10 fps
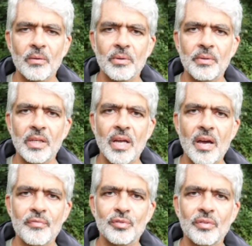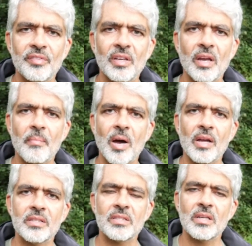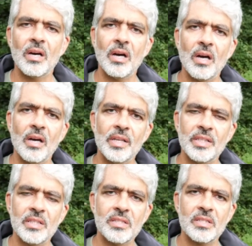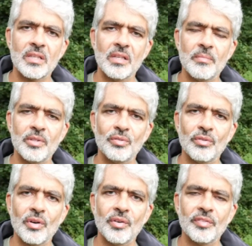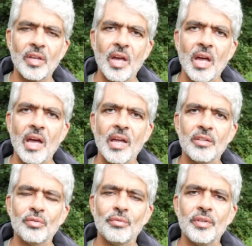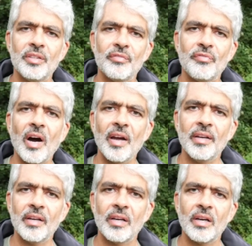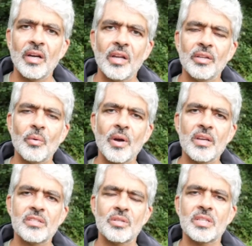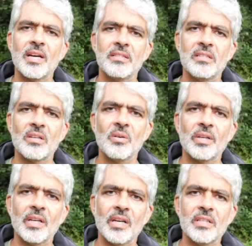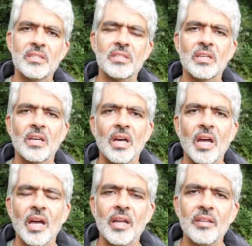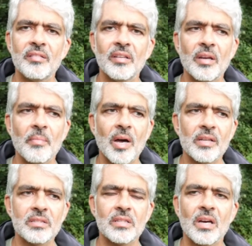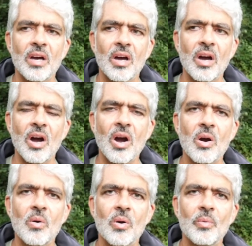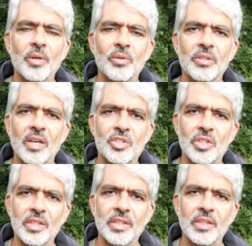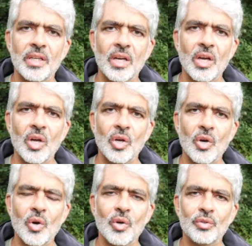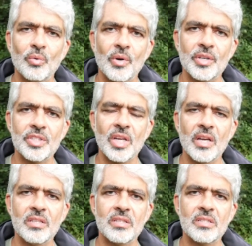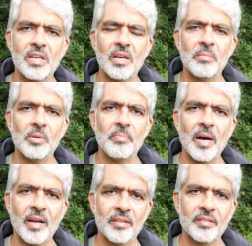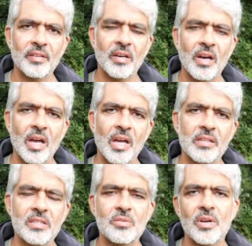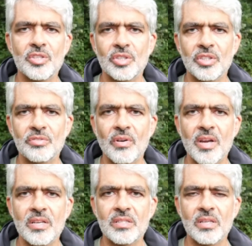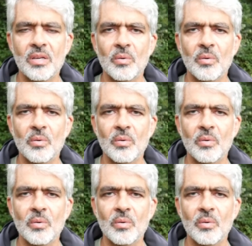we really have to think about this limit to growth, and to redefine the way societies are organized, and think about how we could actually go towards a sustainable path. And this question is raised